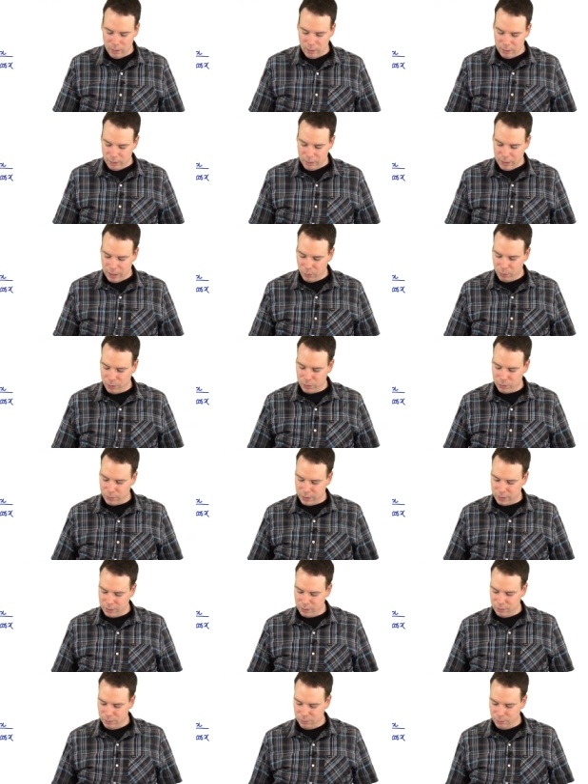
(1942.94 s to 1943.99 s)
Now what do I
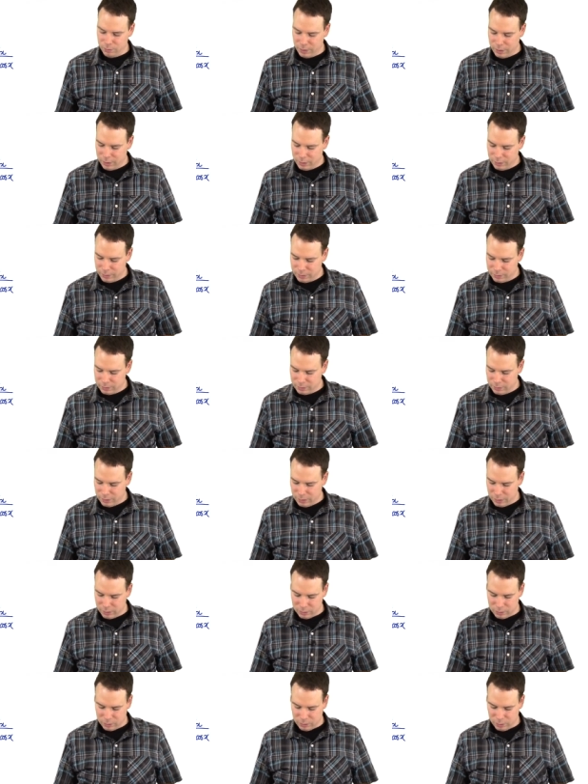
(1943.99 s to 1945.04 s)
do? Well, as
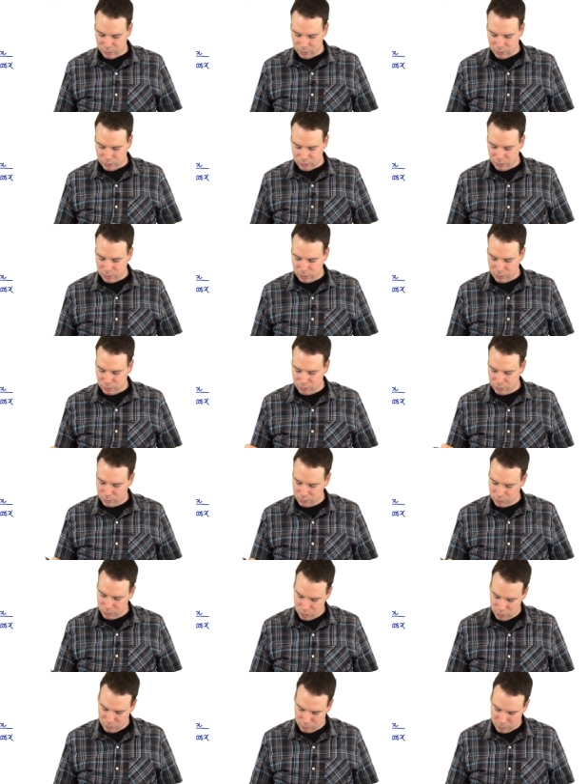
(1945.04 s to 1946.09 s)
x goes to, it
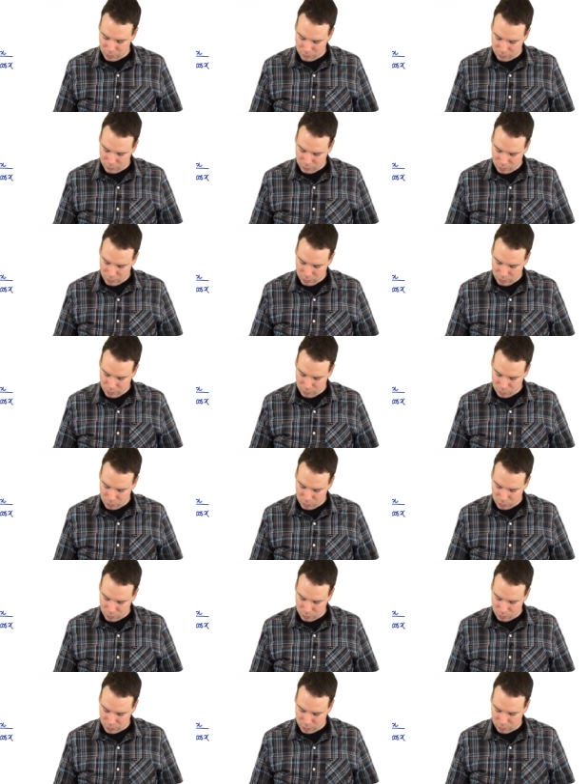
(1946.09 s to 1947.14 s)
shouldn't be infinity, I'm not
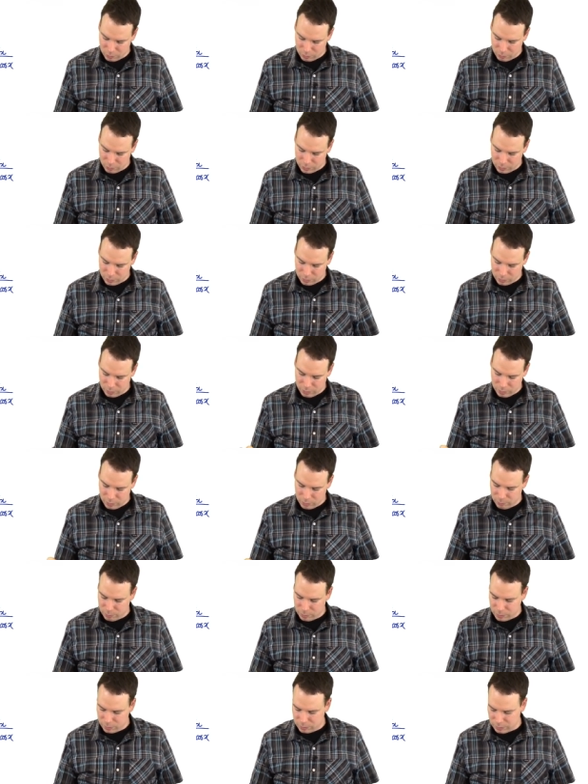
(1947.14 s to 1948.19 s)
sure why I wrote that there,
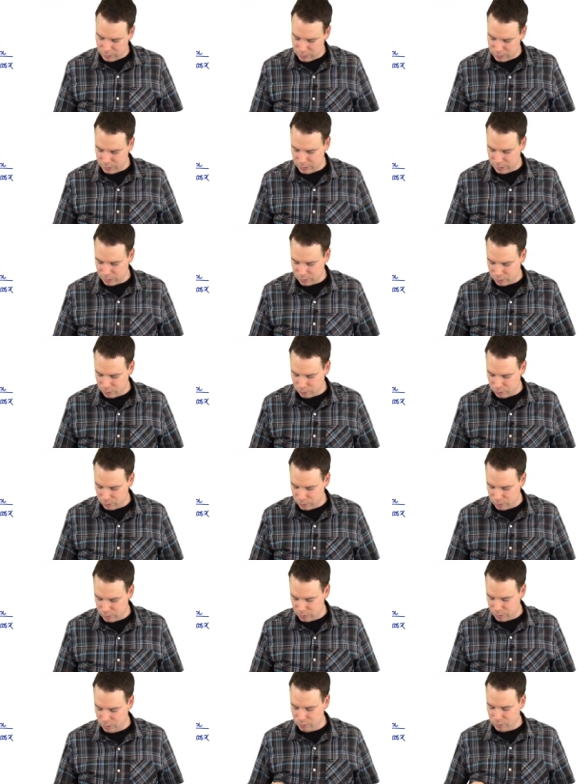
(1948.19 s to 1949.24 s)
but it's as x goes
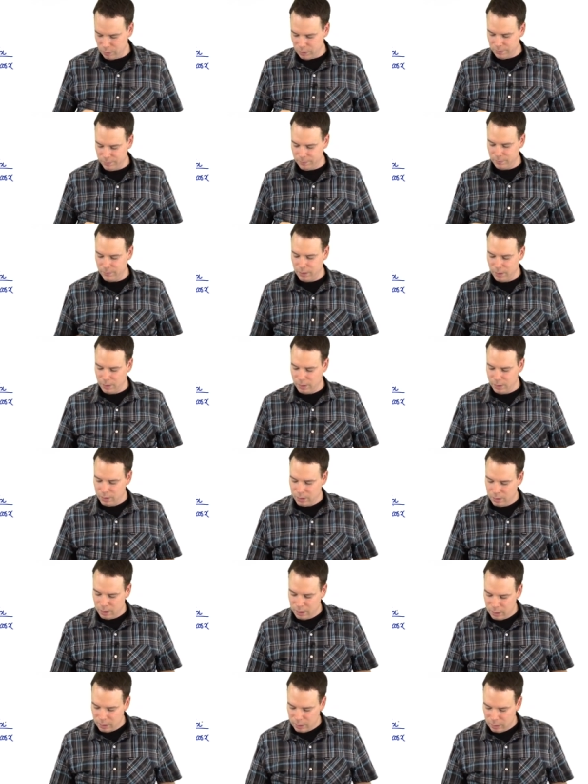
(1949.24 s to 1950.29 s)
to 0.
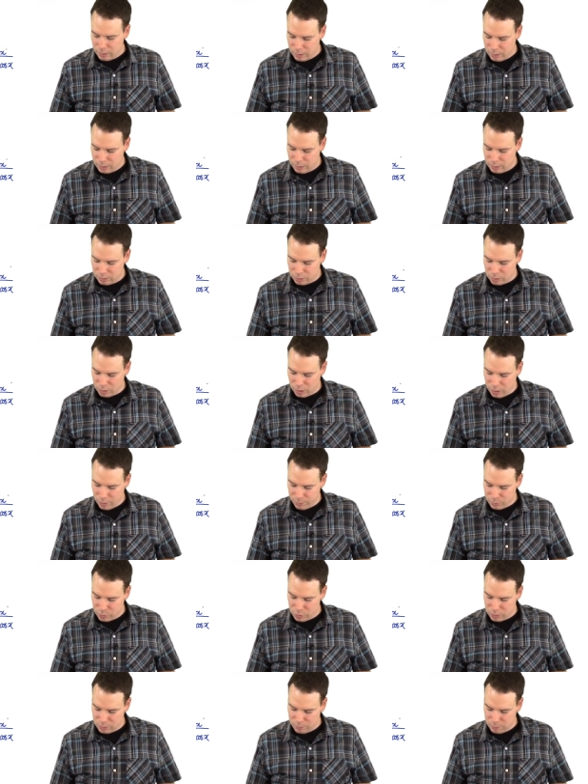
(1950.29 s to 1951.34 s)
This top
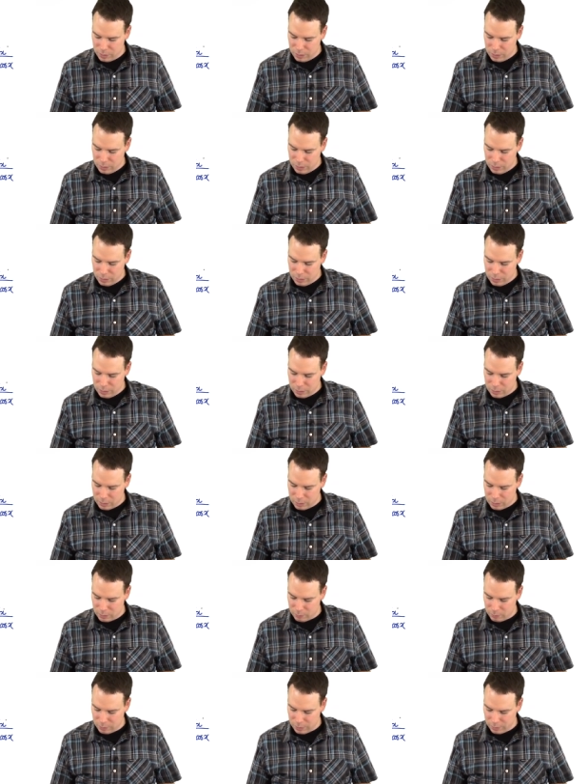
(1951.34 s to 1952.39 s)
should be,
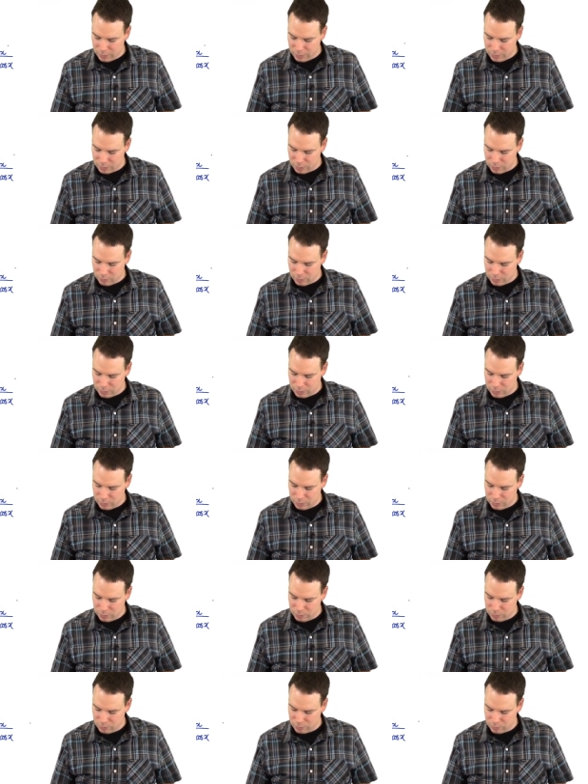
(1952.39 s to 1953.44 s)
well, that's going
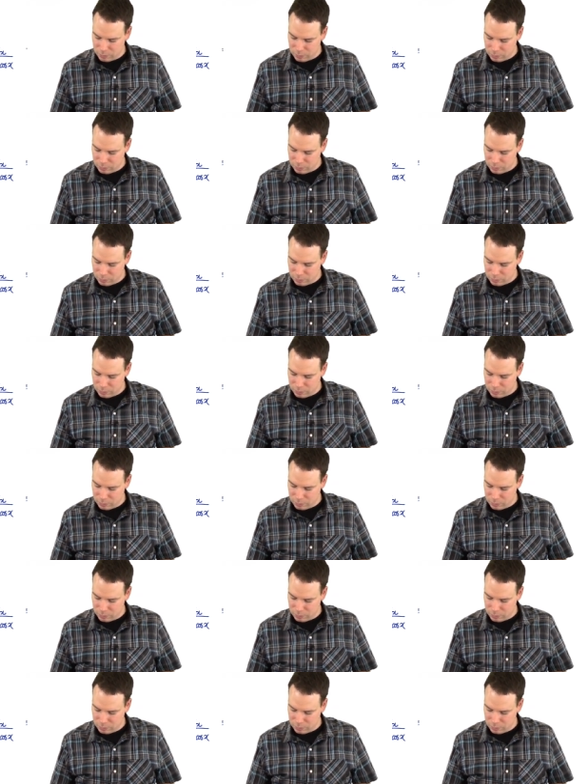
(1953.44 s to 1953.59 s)
to